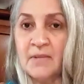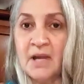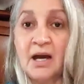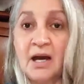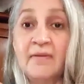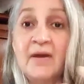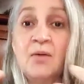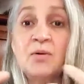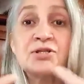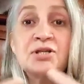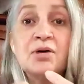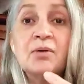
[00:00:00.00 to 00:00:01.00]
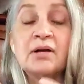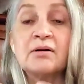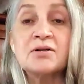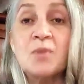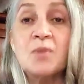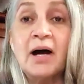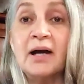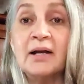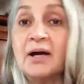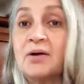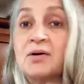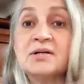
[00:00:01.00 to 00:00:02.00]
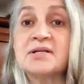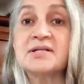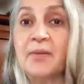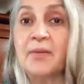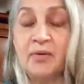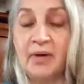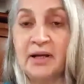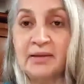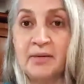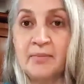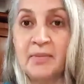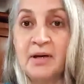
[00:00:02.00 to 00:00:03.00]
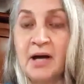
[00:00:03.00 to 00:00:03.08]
And they were so intertwined, I couldn't separate them.